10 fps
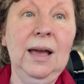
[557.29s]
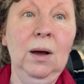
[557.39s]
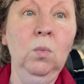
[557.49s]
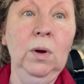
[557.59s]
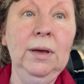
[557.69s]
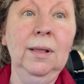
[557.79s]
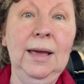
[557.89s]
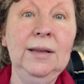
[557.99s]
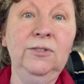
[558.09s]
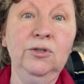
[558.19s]
I will
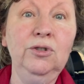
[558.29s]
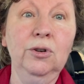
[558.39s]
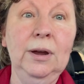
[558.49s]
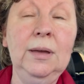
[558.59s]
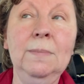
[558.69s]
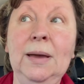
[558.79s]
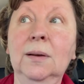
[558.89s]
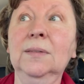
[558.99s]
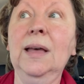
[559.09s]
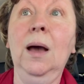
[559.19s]
answer your
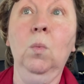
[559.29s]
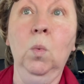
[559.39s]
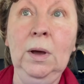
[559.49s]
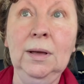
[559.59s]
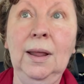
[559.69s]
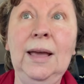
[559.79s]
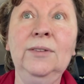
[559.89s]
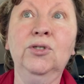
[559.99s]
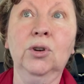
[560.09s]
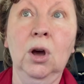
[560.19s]
emails. I will
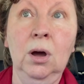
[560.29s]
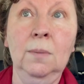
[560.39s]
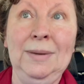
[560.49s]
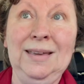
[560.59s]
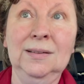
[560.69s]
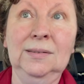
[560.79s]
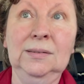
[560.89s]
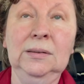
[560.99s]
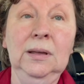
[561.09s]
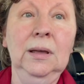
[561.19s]
answer
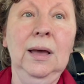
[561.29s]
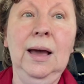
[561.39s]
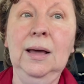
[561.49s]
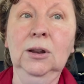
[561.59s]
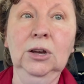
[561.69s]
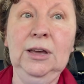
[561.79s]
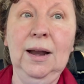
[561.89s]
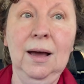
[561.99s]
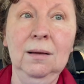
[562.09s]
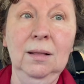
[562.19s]
comments. I look
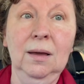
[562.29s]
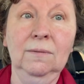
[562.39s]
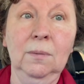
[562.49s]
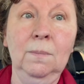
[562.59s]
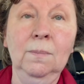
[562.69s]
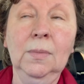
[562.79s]
at all of them.